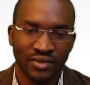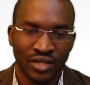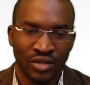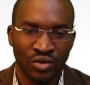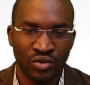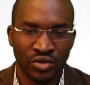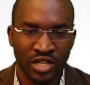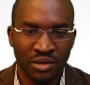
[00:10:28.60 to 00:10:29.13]

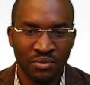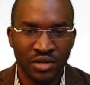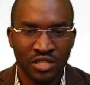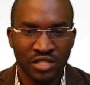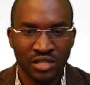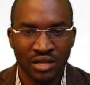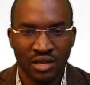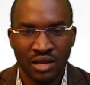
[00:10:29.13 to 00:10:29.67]
Wrong
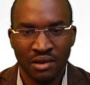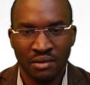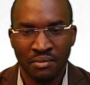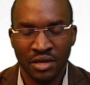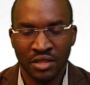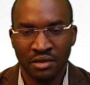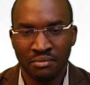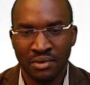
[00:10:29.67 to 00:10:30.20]
debits
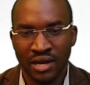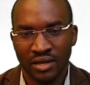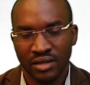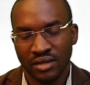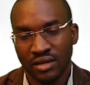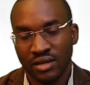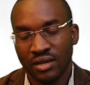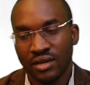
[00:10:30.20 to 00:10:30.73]
by the bank.
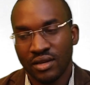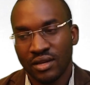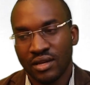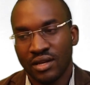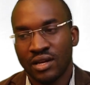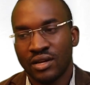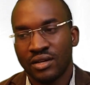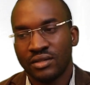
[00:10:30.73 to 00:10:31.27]

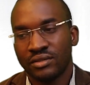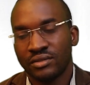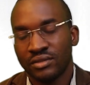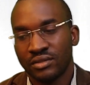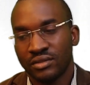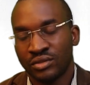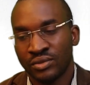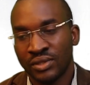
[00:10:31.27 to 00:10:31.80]
Now,
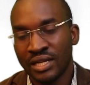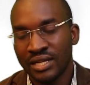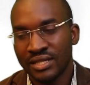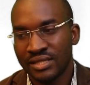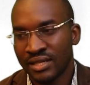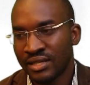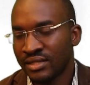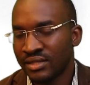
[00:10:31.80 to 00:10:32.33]
to
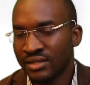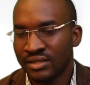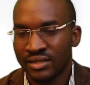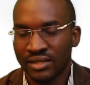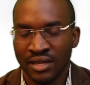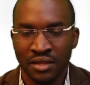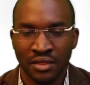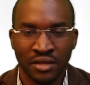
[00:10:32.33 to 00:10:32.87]
understand,
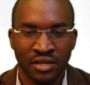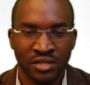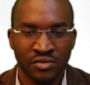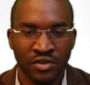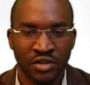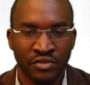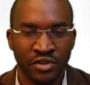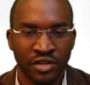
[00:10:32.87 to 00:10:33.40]
I think it's
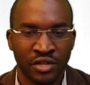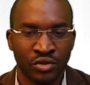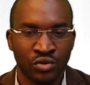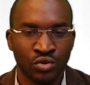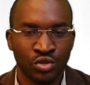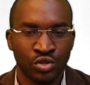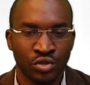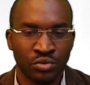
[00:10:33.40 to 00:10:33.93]
very, very
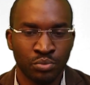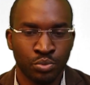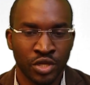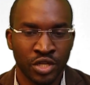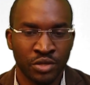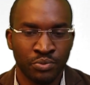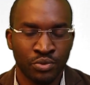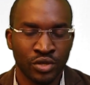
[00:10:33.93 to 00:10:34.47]
crucial but
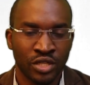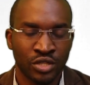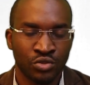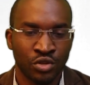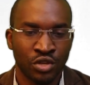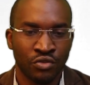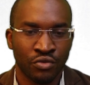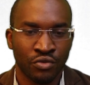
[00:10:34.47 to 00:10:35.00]
important to
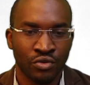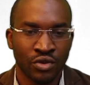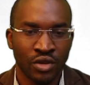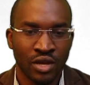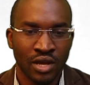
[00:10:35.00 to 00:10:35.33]
give you